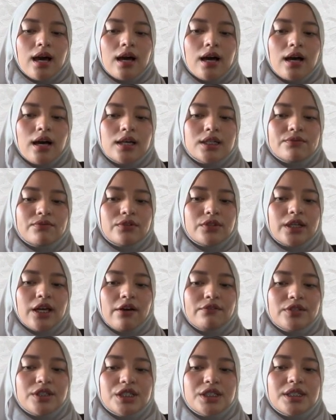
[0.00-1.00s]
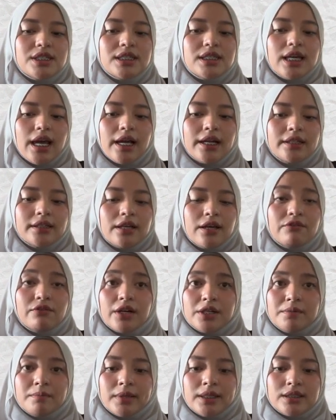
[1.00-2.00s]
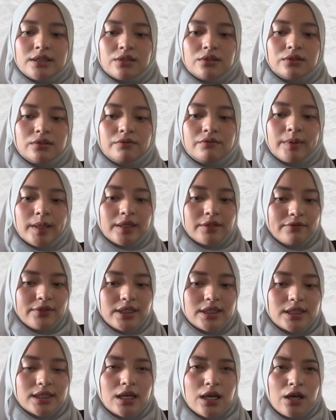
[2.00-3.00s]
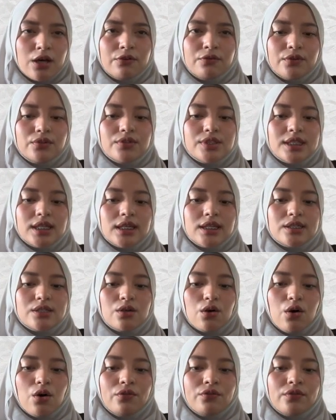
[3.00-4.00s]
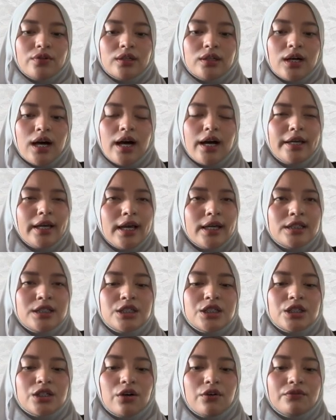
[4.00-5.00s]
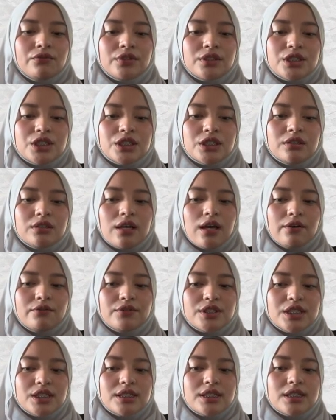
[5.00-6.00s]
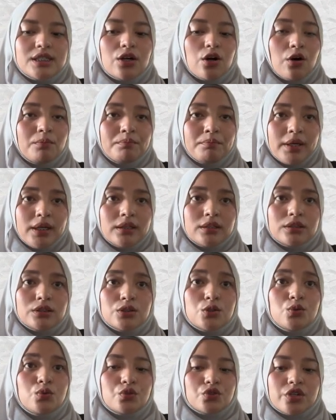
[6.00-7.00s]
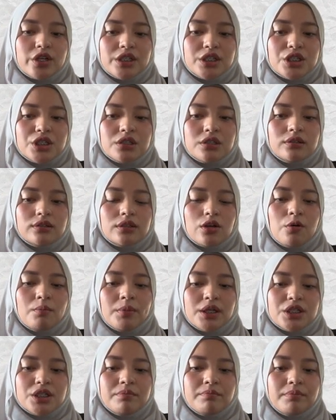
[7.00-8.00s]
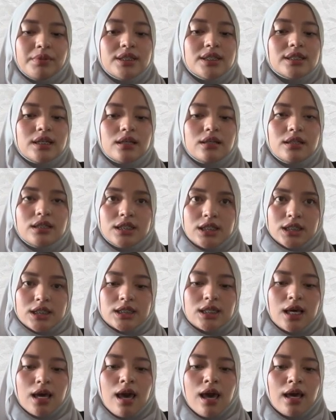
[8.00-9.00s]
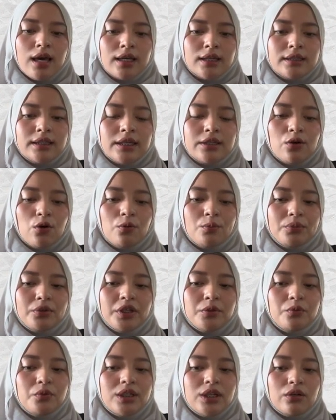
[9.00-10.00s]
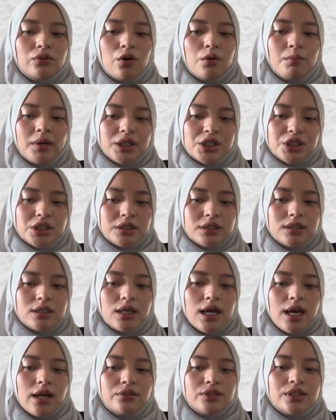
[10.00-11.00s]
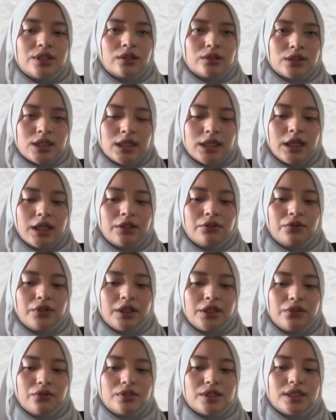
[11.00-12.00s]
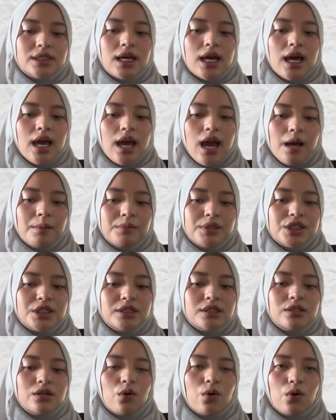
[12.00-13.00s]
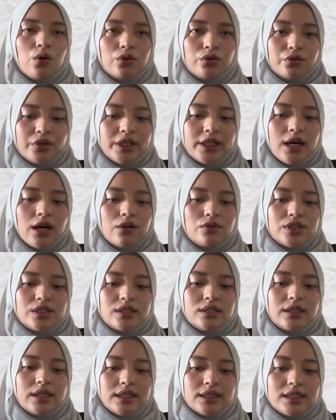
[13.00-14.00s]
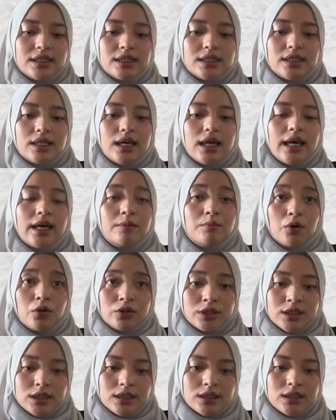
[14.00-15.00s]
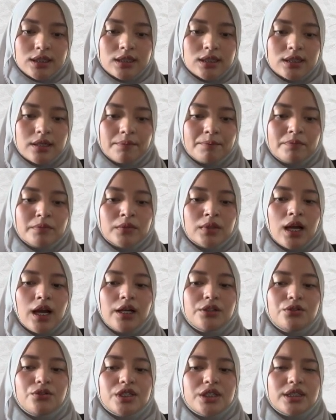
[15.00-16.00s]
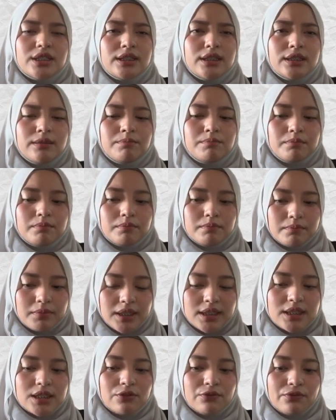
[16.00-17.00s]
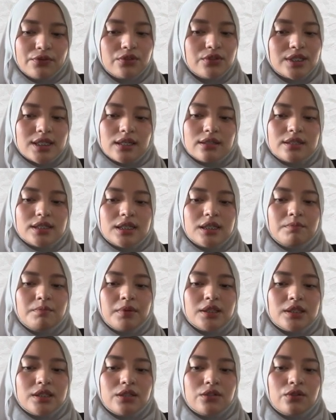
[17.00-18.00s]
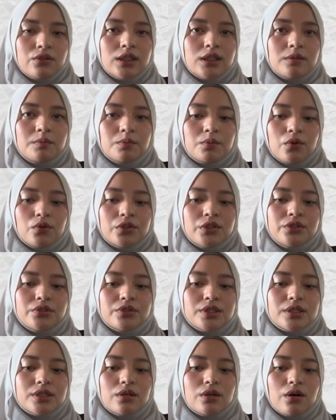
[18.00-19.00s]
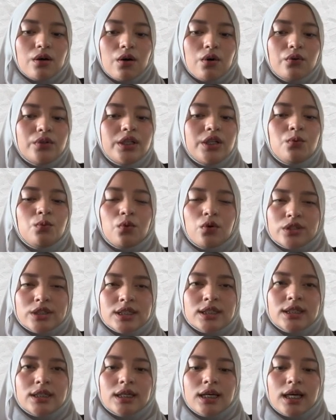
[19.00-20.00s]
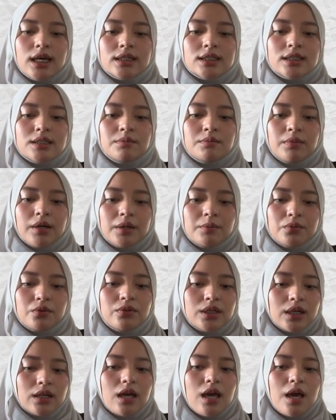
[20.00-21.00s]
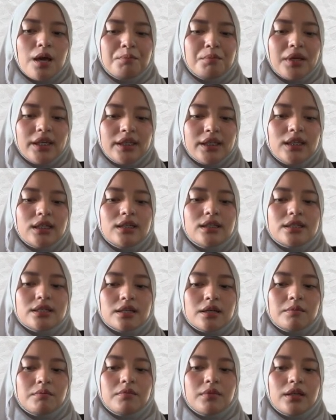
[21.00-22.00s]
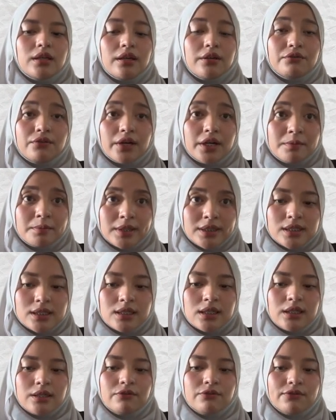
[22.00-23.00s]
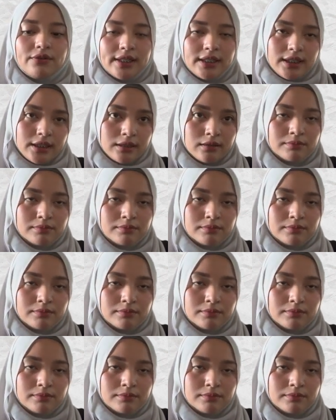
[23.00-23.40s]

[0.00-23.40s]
As for the efficiency and environmental benefits, fuel cells offer high energy conversion efficiency compared to traditional combustion-based technologies. They operate without combustion, resulting in reduced emission of greenhouse gases and pollutants. Hydrogen-based fuel cells in particular produce only water as a byproduct, making them environmentally friendly.